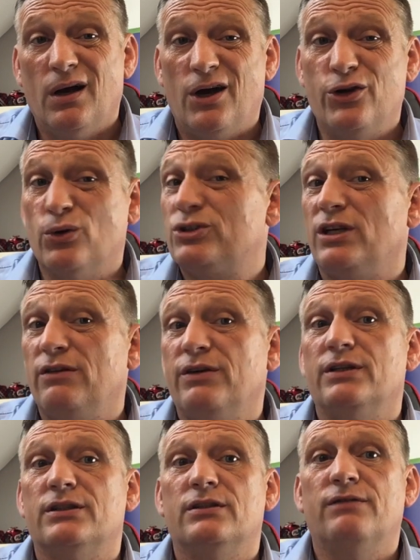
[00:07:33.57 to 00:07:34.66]
And your CV
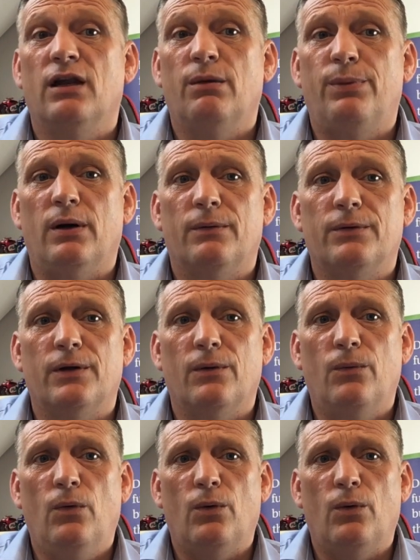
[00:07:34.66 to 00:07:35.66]
as the developer, you know,